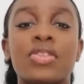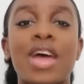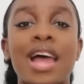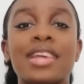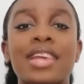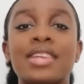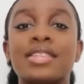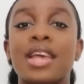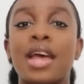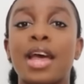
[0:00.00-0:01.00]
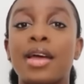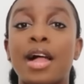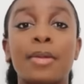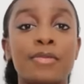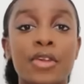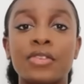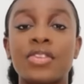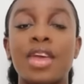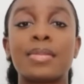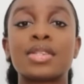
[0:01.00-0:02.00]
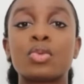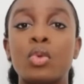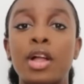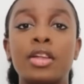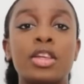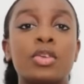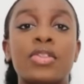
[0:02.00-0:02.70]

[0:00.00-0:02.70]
that is helpful for them as well.